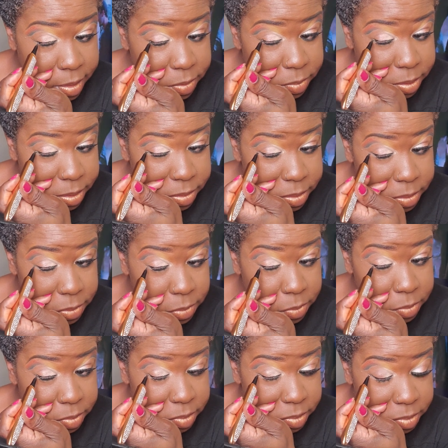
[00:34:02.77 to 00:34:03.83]
you can
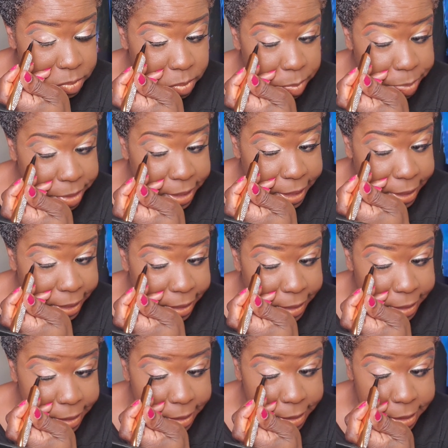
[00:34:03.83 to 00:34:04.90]
use to apply
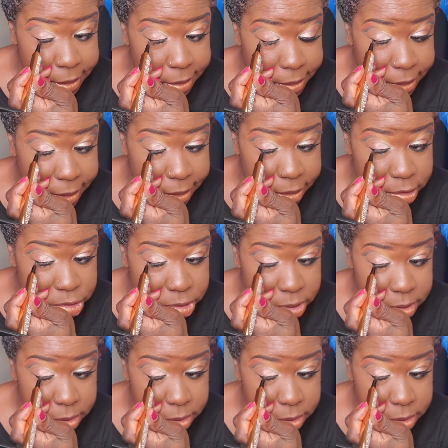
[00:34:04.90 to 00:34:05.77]
any lash.